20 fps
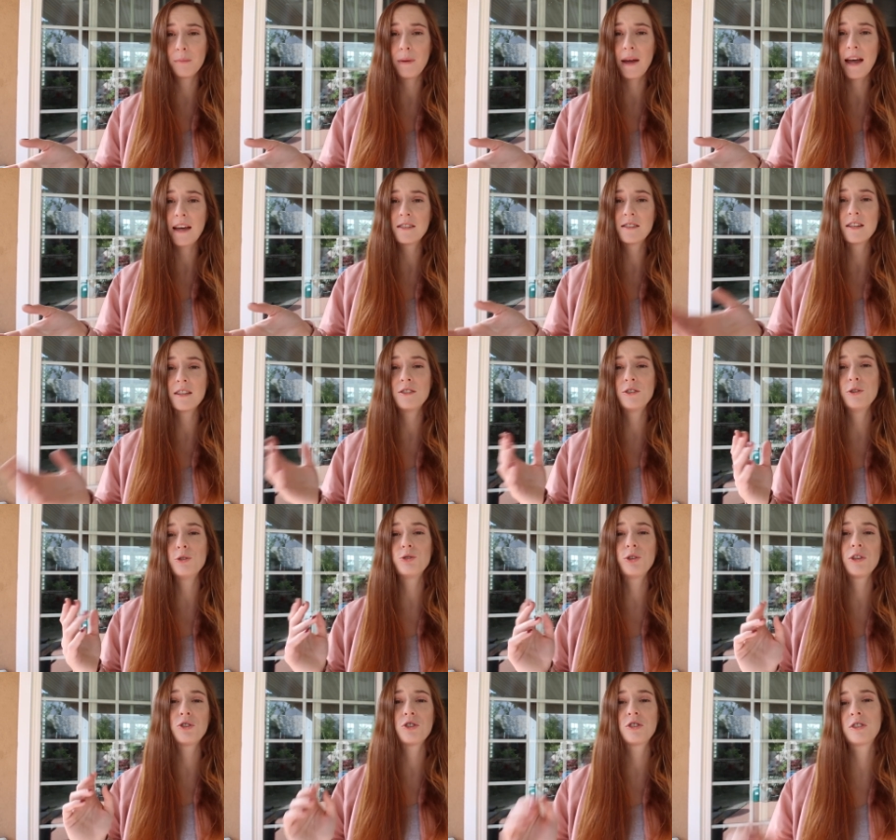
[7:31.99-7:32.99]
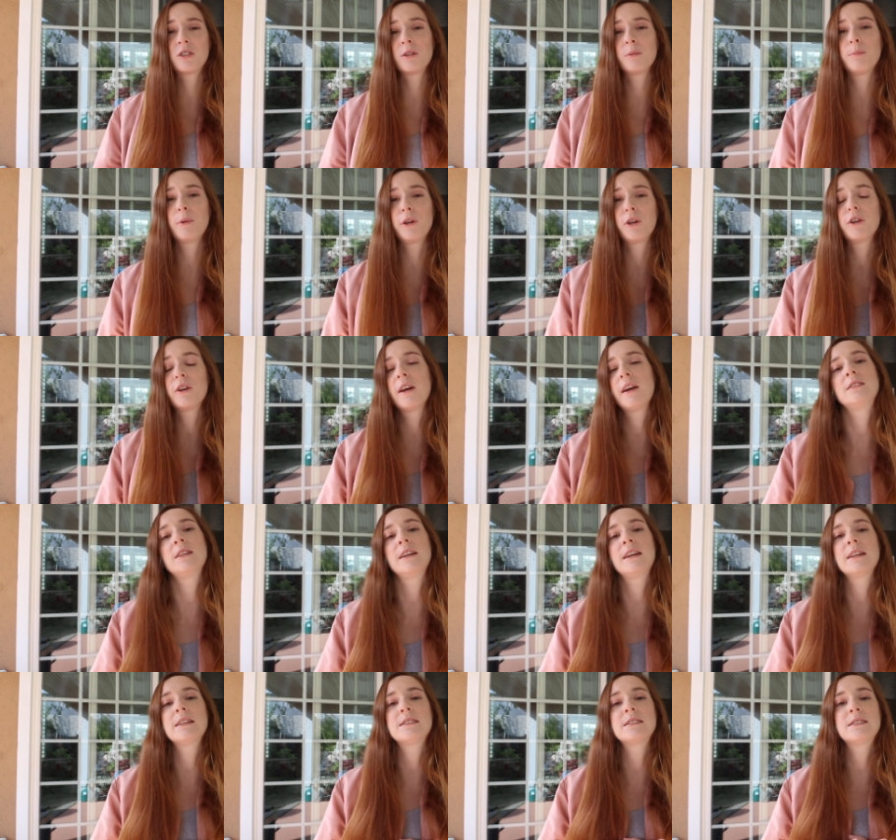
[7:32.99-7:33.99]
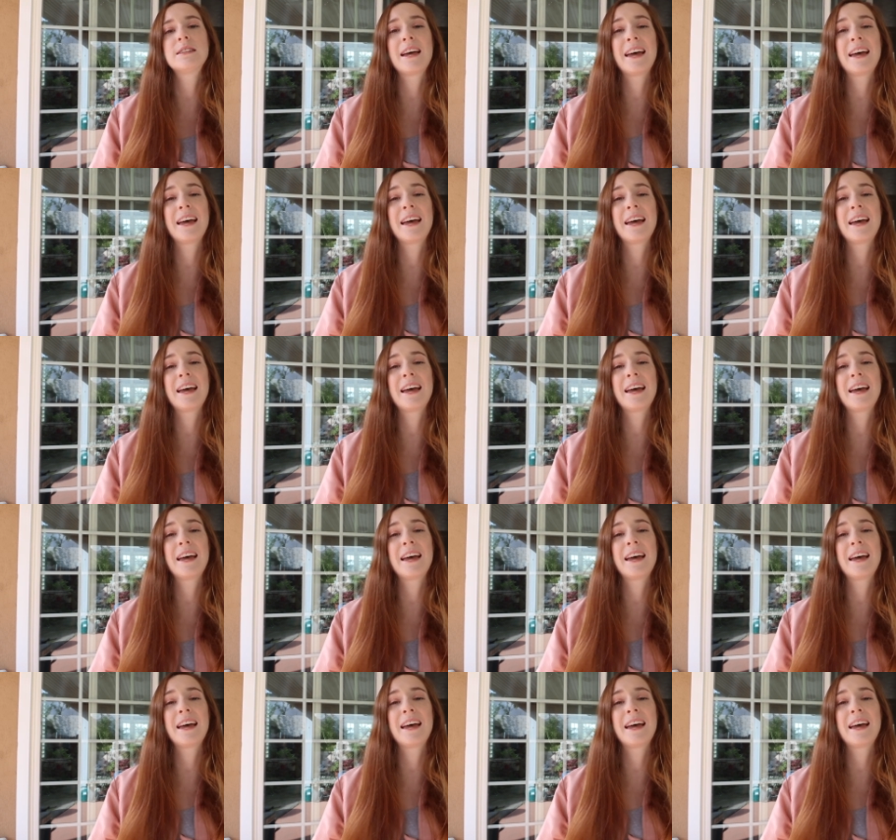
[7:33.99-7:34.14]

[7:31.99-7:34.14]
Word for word: pass is usually just to book your tickets